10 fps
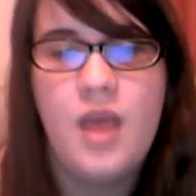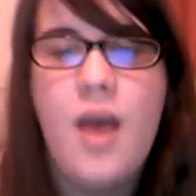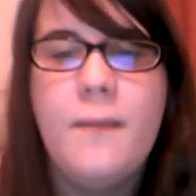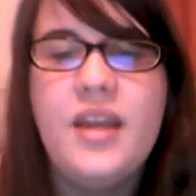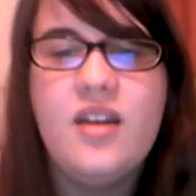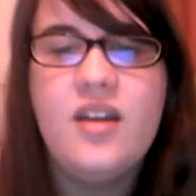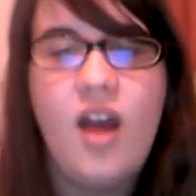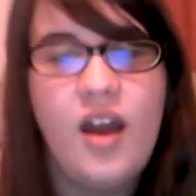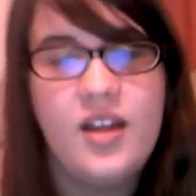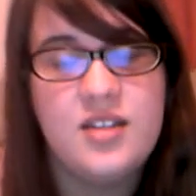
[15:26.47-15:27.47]

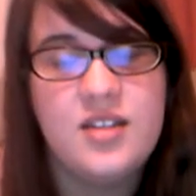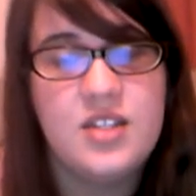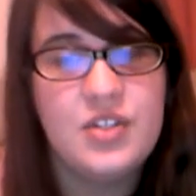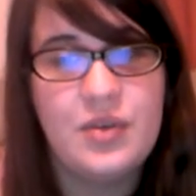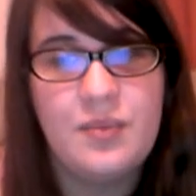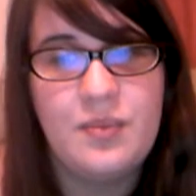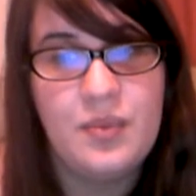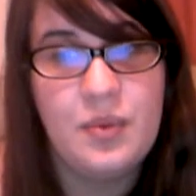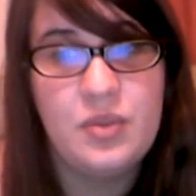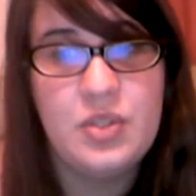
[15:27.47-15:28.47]
Mankind exists
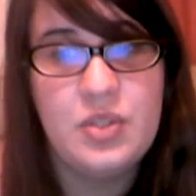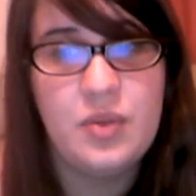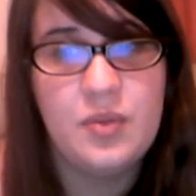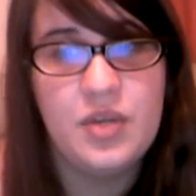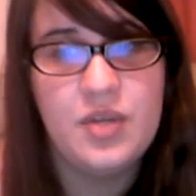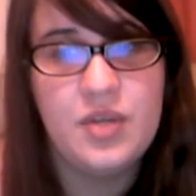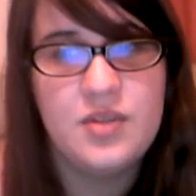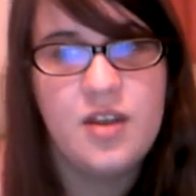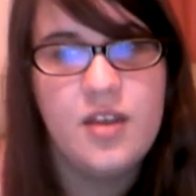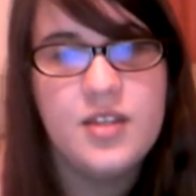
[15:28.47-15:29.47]
to reproduce.
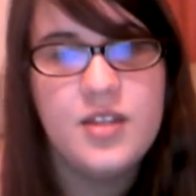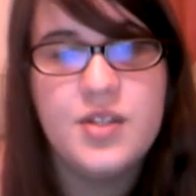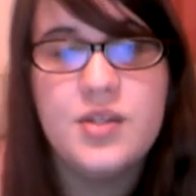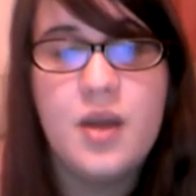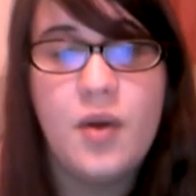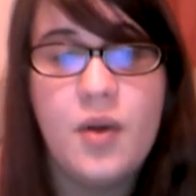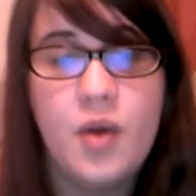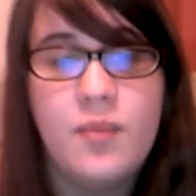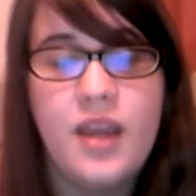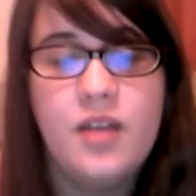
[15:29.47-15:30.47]
This is our
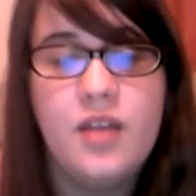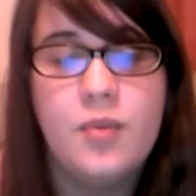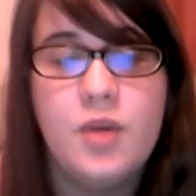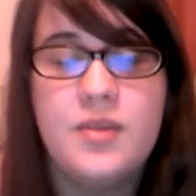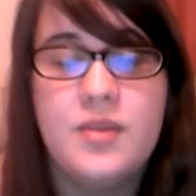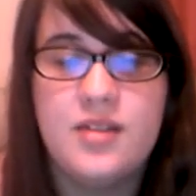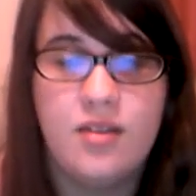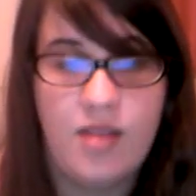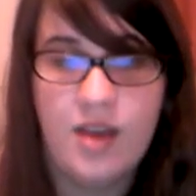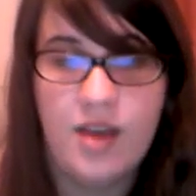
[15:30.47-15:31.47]
main purpose in
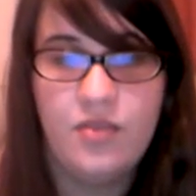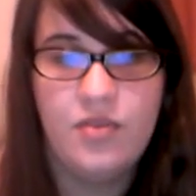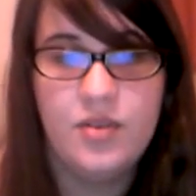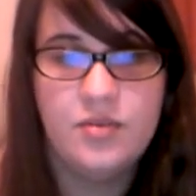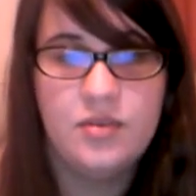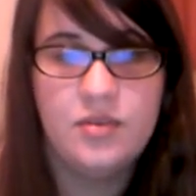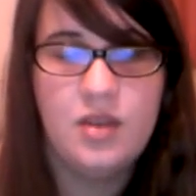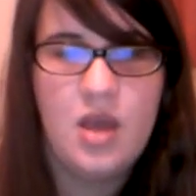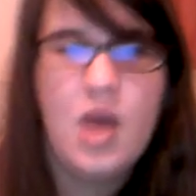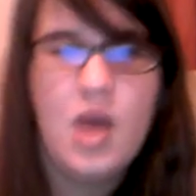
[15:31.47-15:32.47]
life.
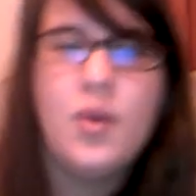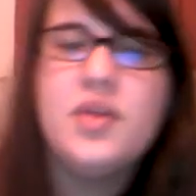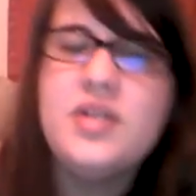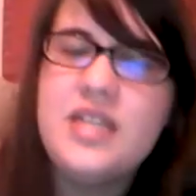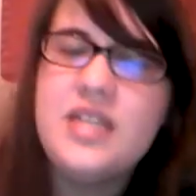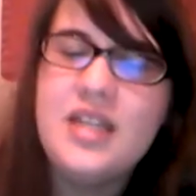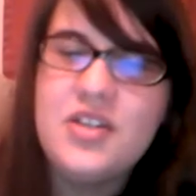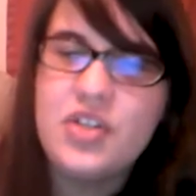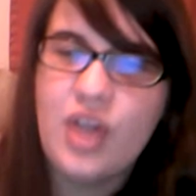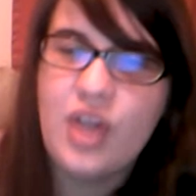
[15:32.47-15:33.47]
Whether a teenager
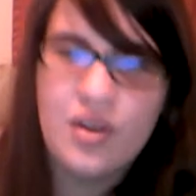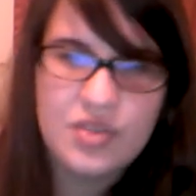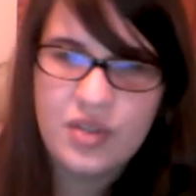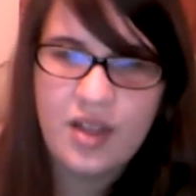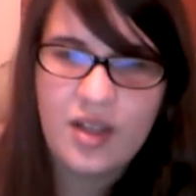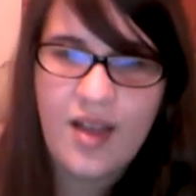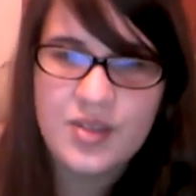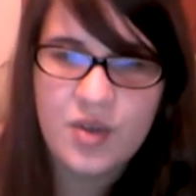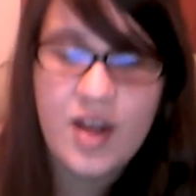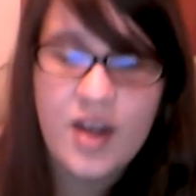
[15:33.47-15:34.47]
goes through a class or
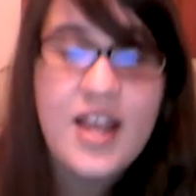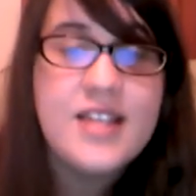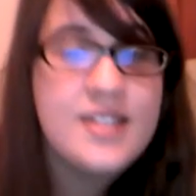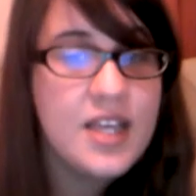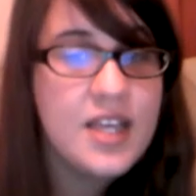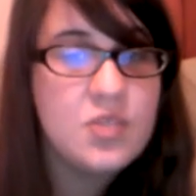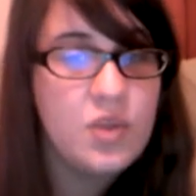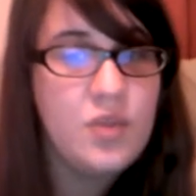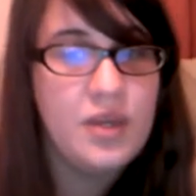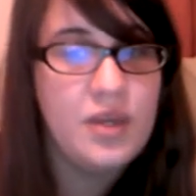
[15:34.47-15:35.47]
not, sex
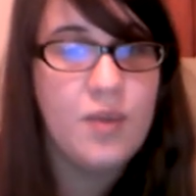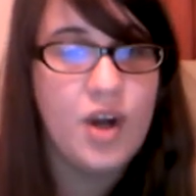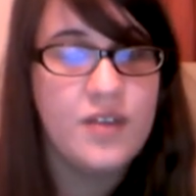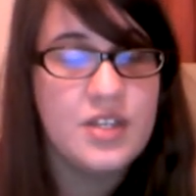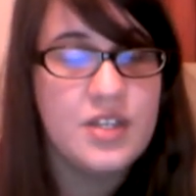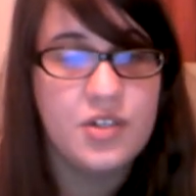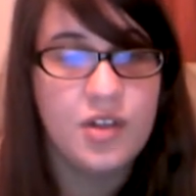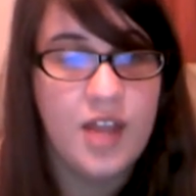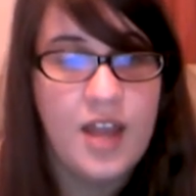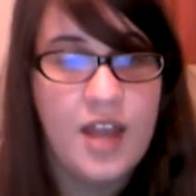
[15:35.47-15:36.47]
will be a part of his or her
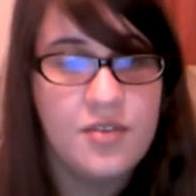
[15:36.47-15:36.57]
life.